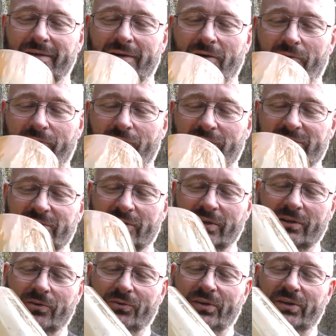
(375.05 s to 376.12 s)
Of course, you
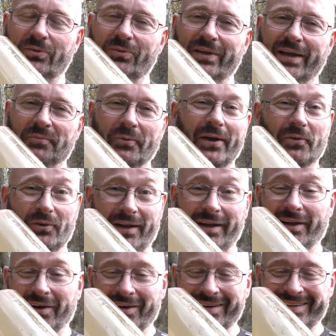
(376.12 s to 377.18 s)
can only do that where legal.